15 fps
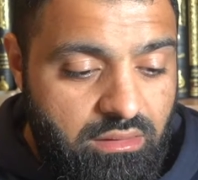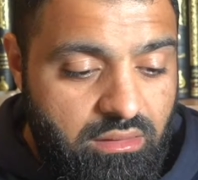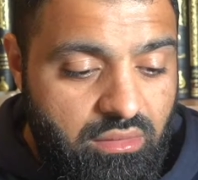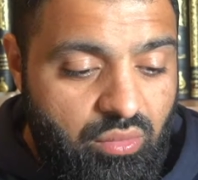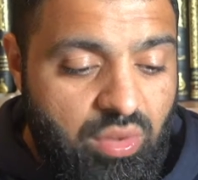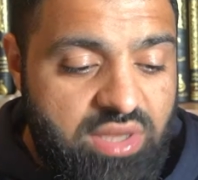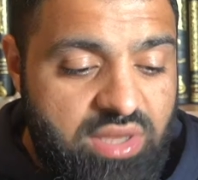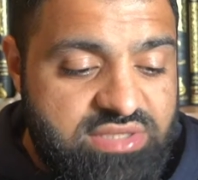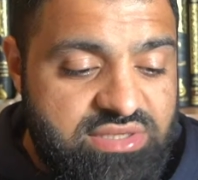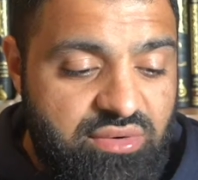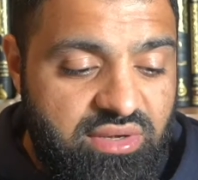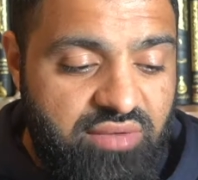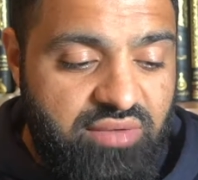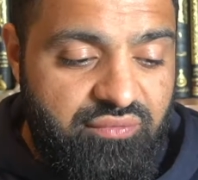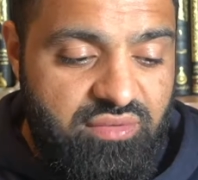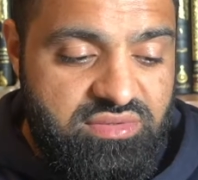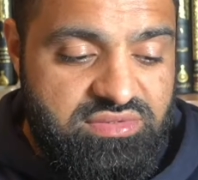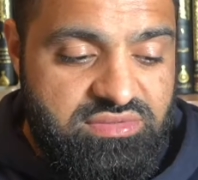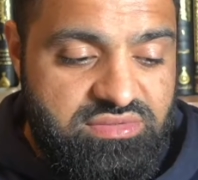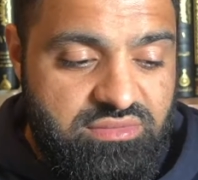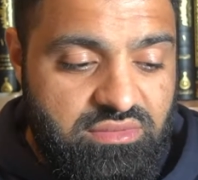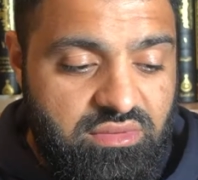Why is there a
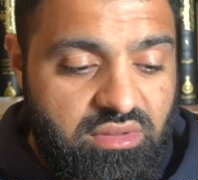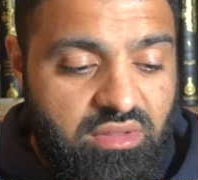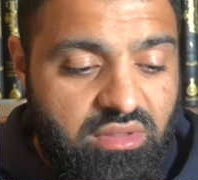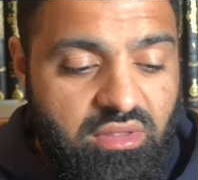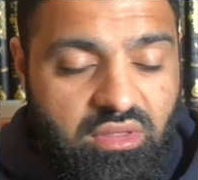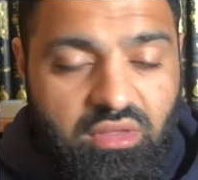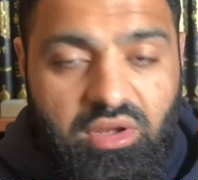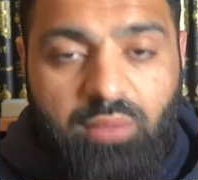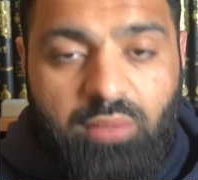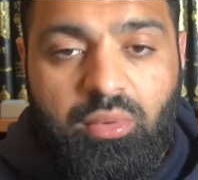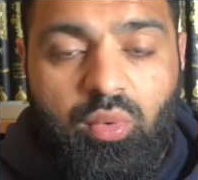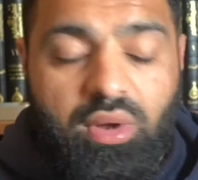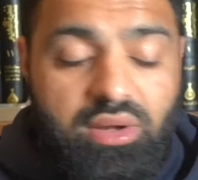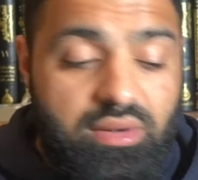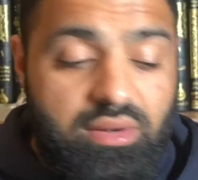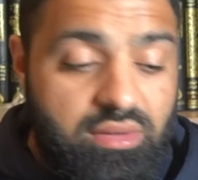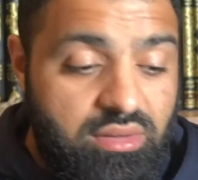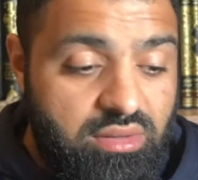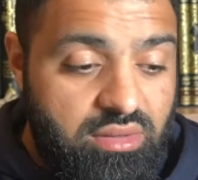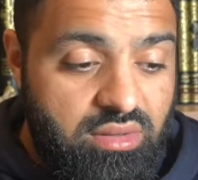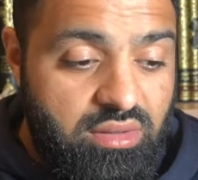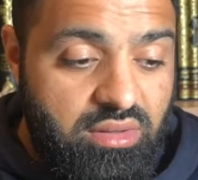difference? Number one,
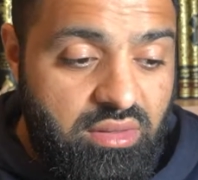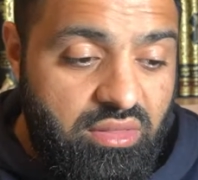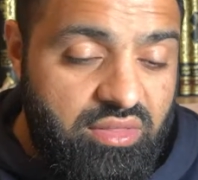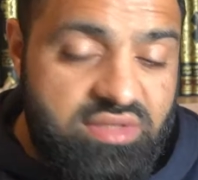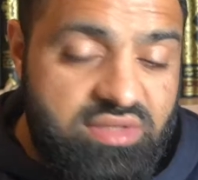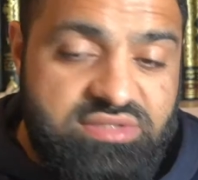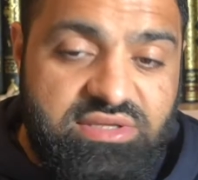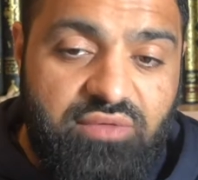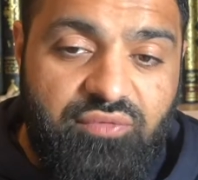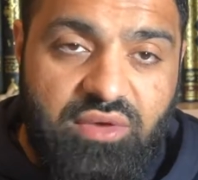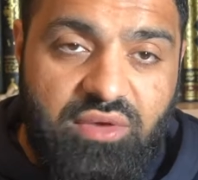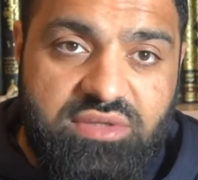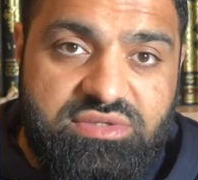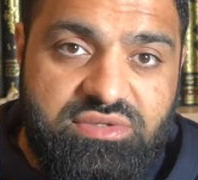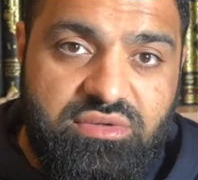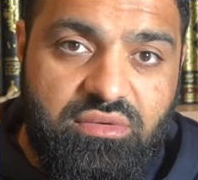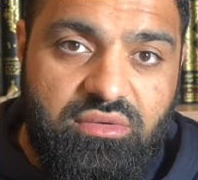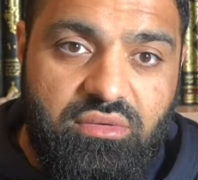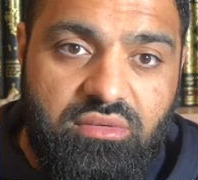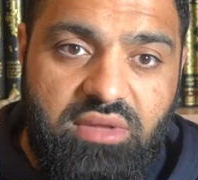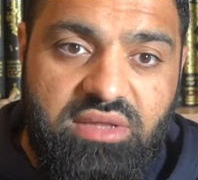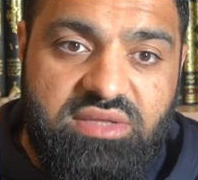this difference
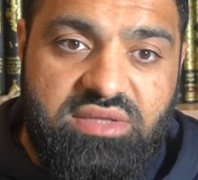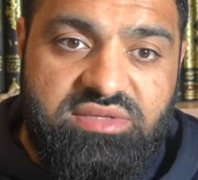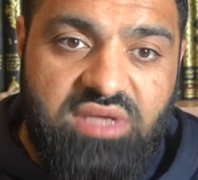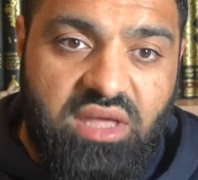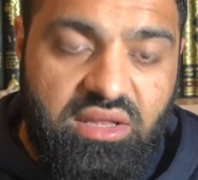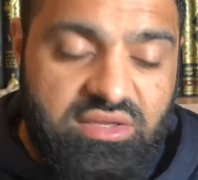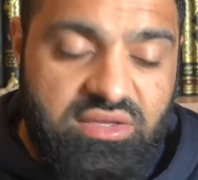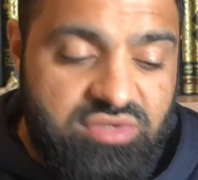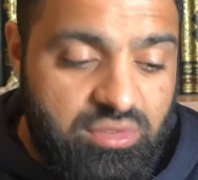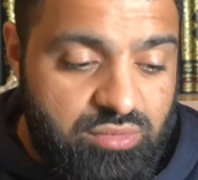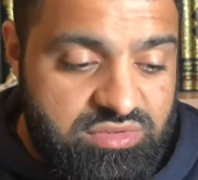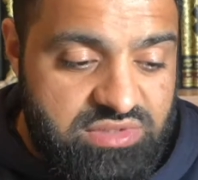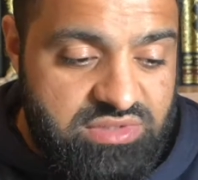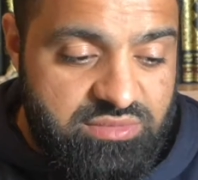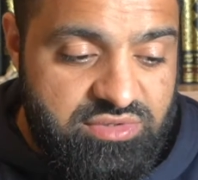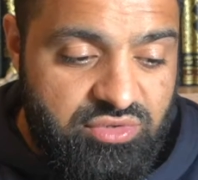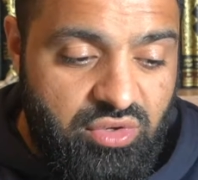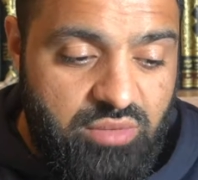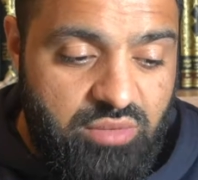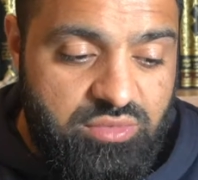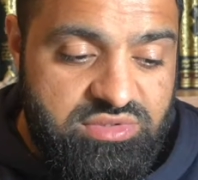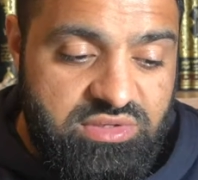that the zakat is on Muslims and not
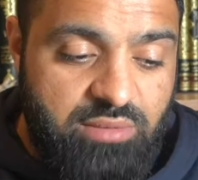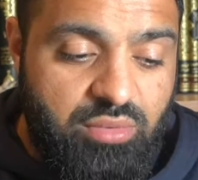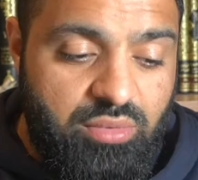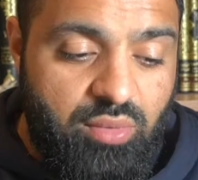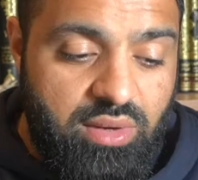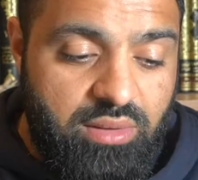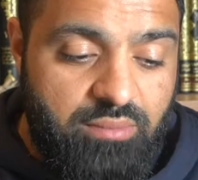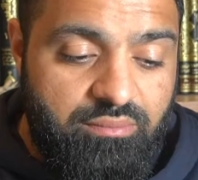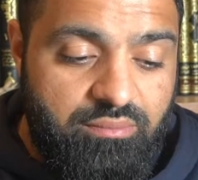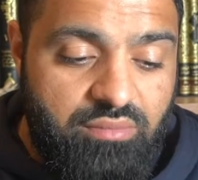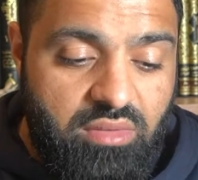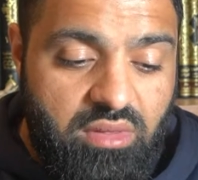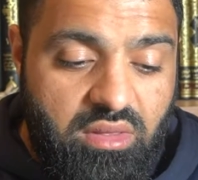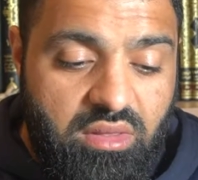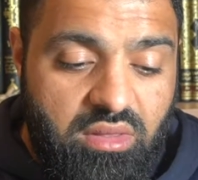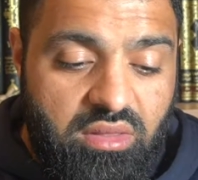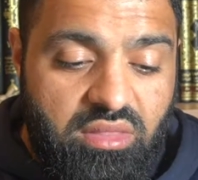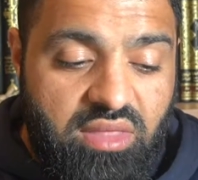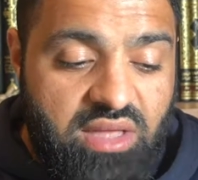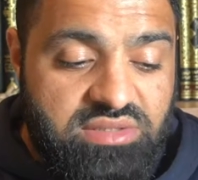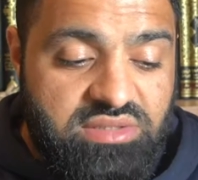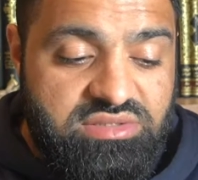on Muslims. Number one,
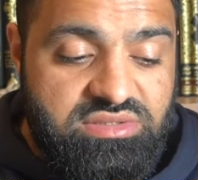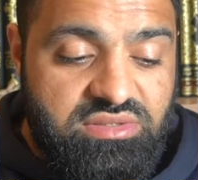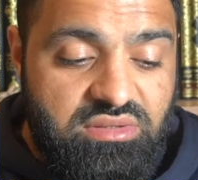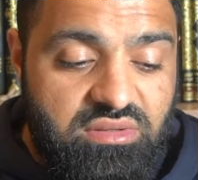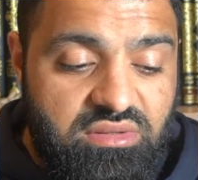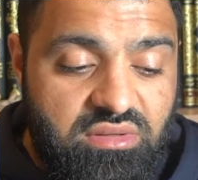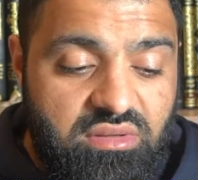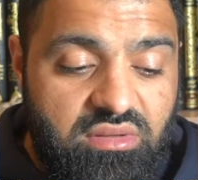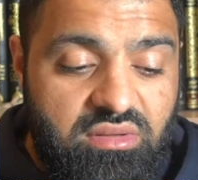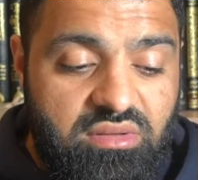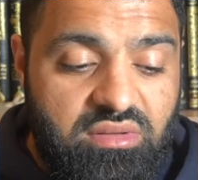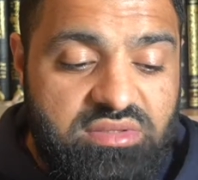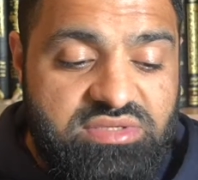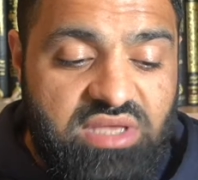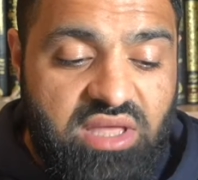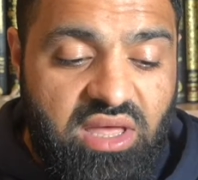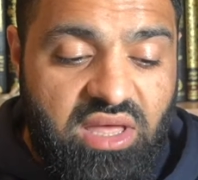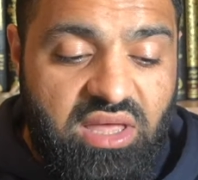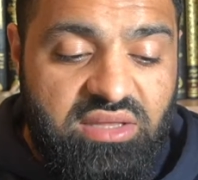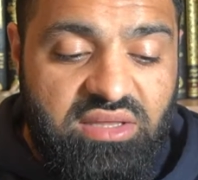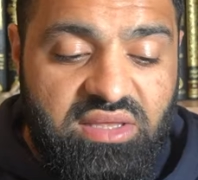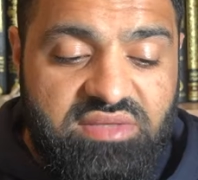that
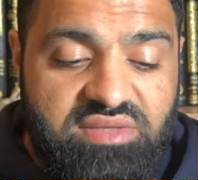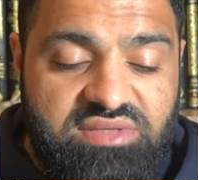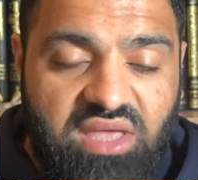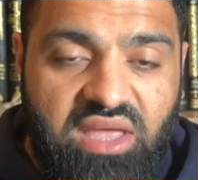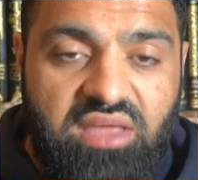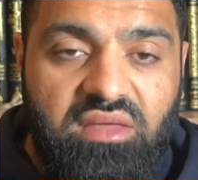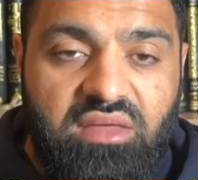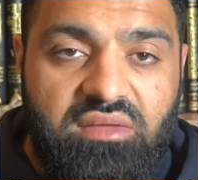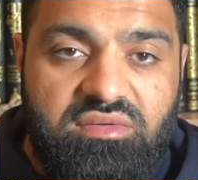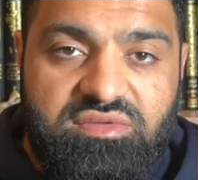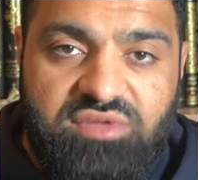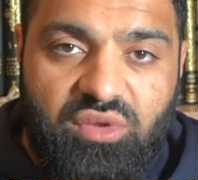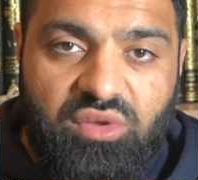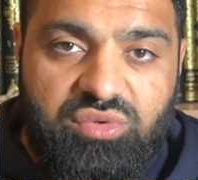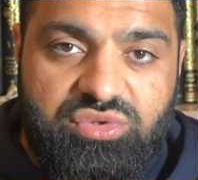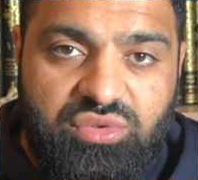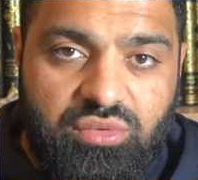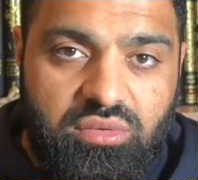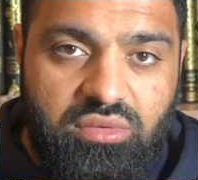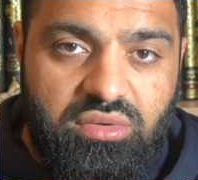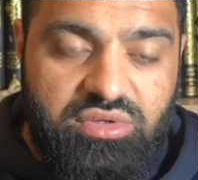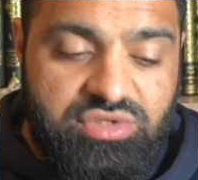zakat is a
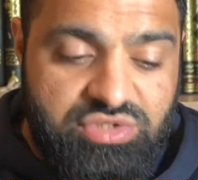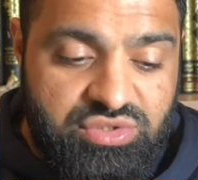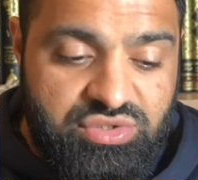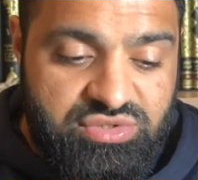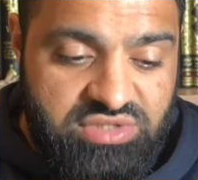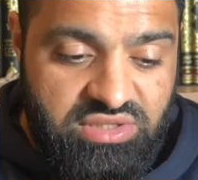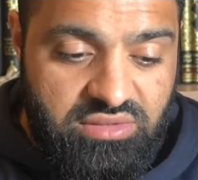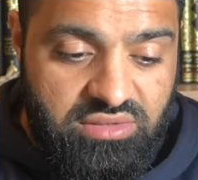social duty,